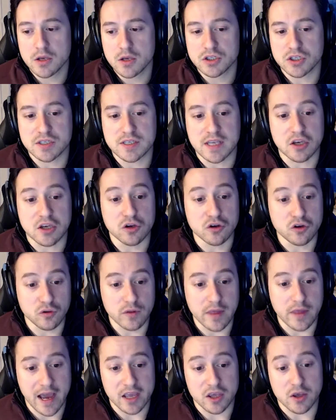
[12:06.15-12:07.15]
She said, you
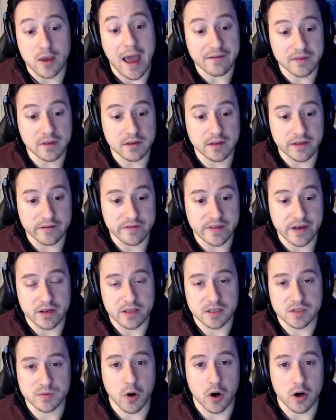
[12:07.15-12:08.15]
do that, you have to live there.
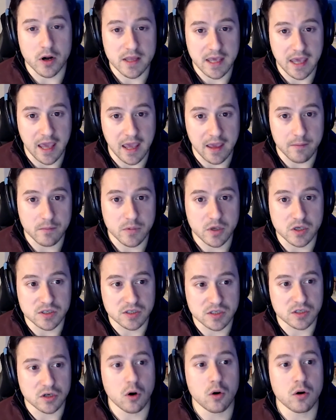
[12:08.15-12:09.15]
That's part of the game because
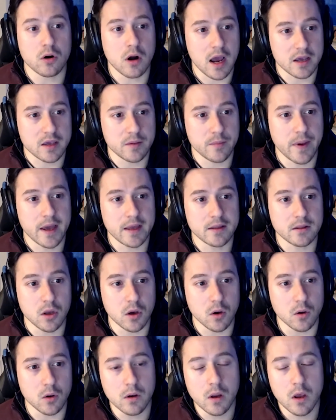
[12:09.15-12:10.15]
it's an owner occupied
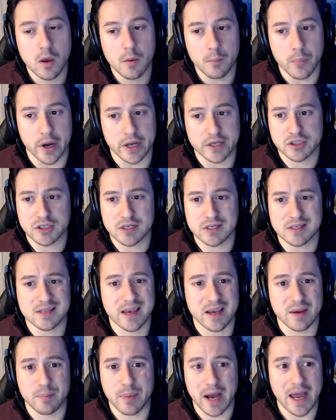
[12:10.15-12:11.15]
loan. But she's
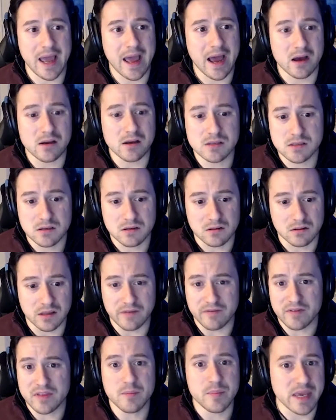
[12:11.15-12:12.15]
like, buy a house,
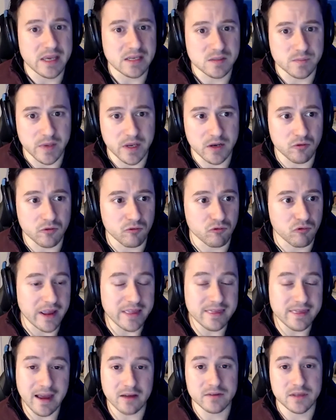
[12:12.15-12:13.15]
live in the basement,
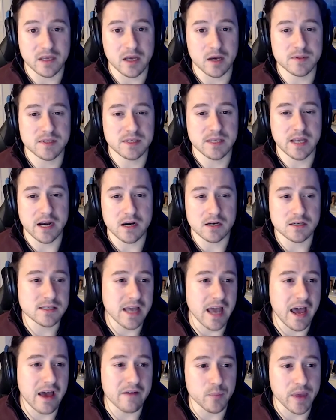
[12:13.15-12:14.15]
rent out the upstairs
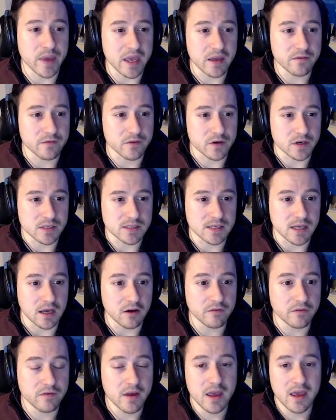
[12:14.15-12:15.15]
to have it pay for
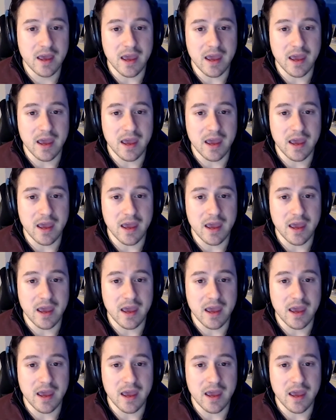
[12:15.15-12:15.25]
itself.